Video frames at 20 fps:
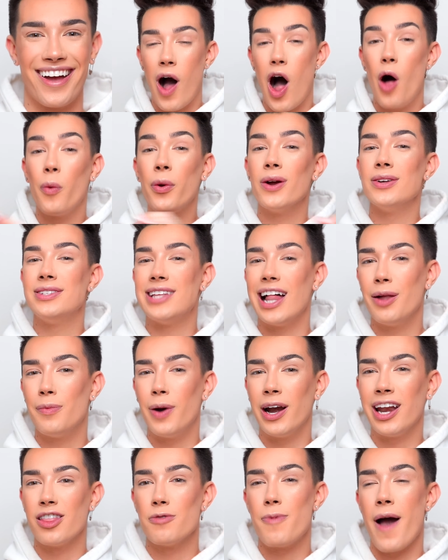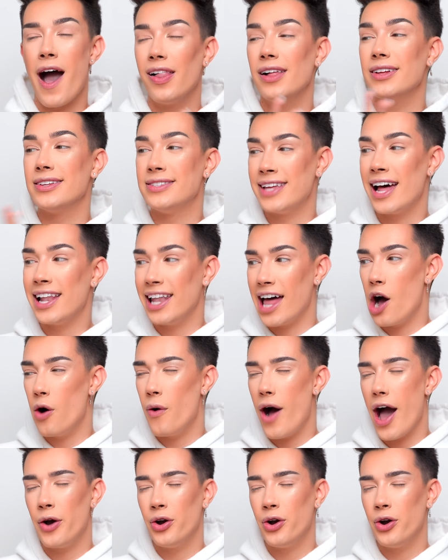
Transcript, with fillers: While we were celebrating the palette sellout,